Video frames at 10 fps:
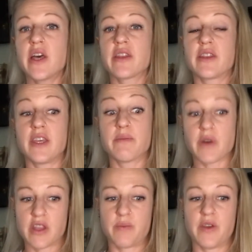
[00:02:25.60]
the
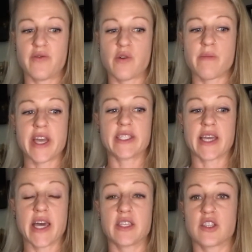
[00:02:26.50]
month before my
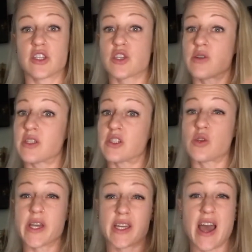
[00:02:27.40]
test just so
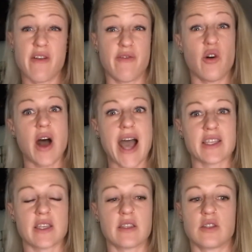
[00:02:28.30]
I could have full
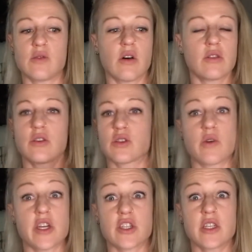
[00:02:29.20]
access to all those
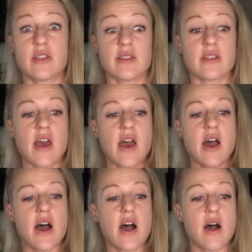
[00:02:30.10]
questions.
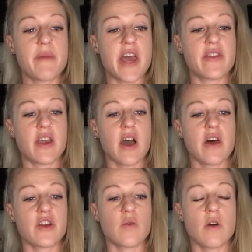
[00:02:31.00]
And the
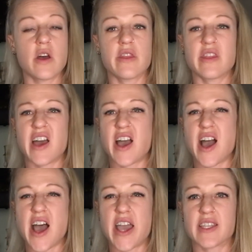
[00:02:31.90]
other one that
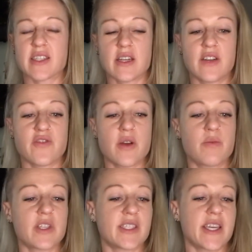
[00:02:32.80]
I studied from
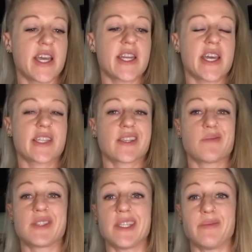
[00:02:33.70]
was the
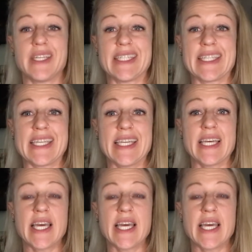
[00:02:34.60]
NASM-CPT.